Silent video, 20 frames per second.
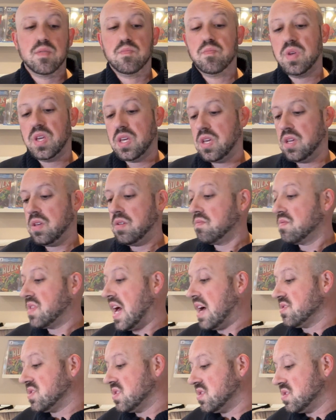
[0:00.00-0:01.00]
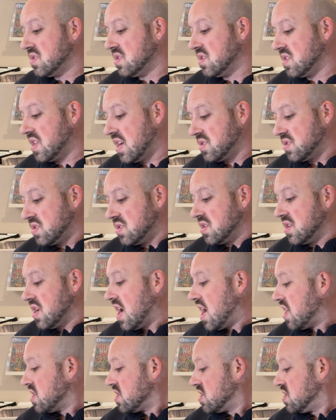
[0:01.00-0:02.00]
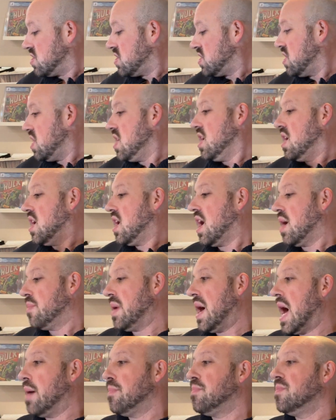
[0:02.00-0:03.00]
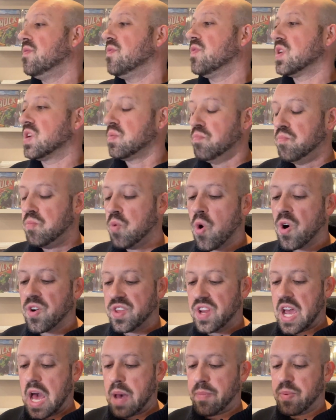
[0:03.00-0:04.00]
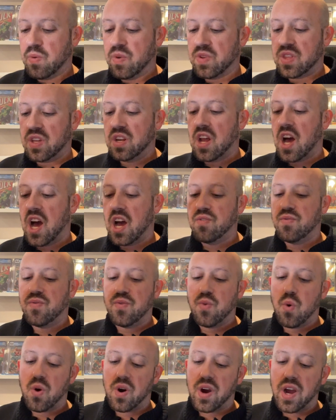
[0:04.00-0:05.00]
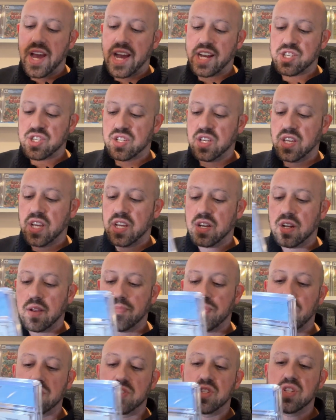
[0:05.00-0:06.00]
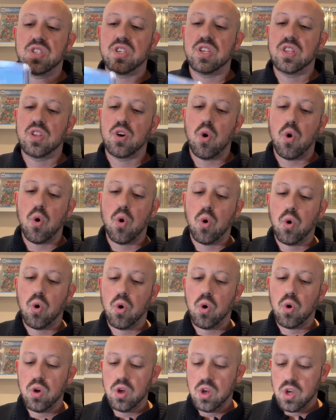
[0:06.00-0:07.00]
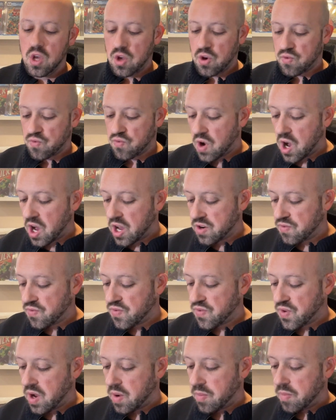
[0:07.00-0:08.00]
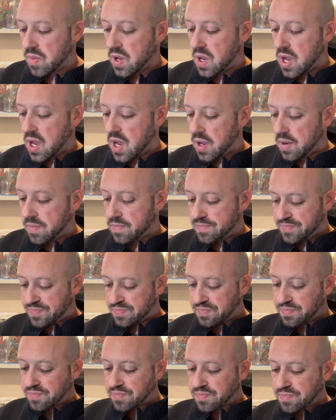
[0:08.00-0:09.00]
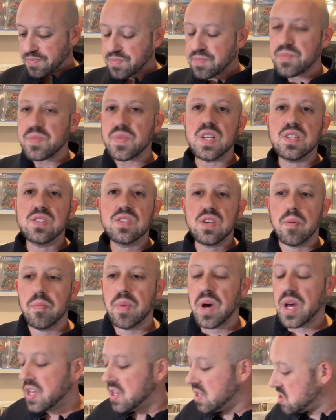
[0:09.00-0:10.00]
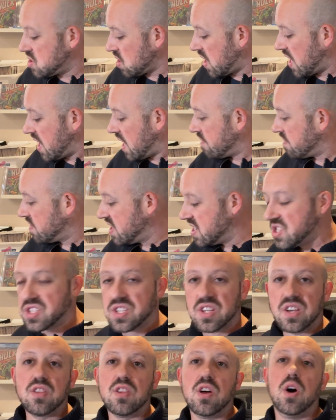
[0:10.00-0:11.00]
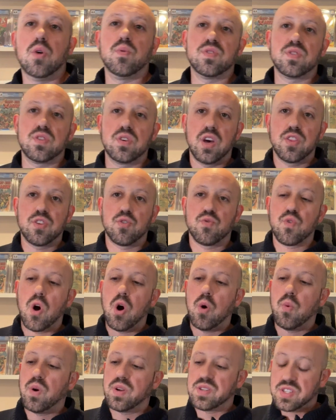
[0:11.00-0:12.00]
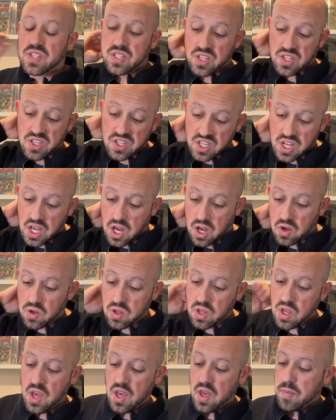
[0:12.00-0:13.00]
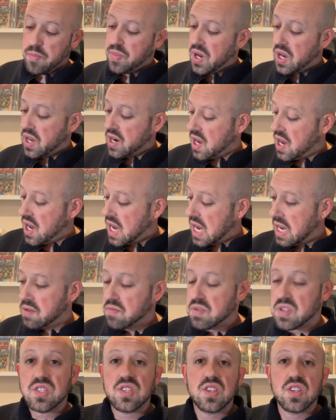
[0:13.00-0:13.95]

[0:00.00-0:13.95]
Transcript: be thousands and thousands of dollars. I'm more than happy with the 9.4. I actually ended up purchasing the whole run from somebody, so I have this along with the other raw ones to sell. But this is a